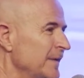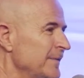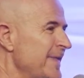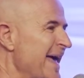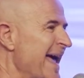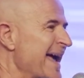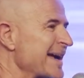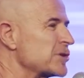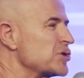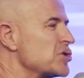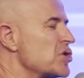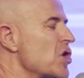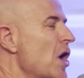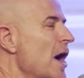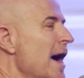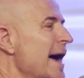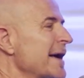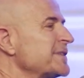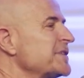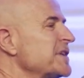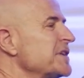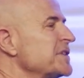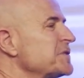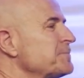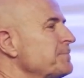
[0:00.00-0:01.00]
that
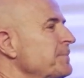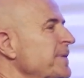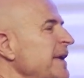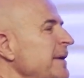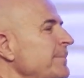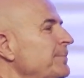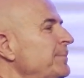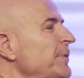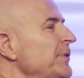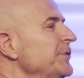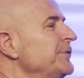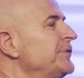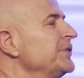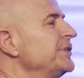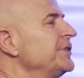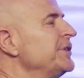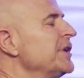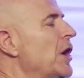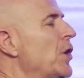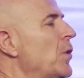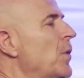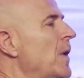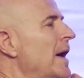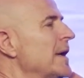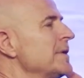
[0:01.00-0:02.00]
causes people to
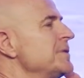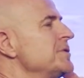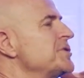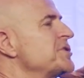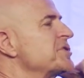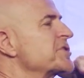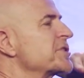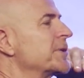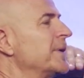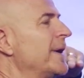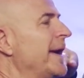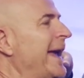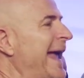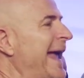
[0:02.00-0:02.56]
go under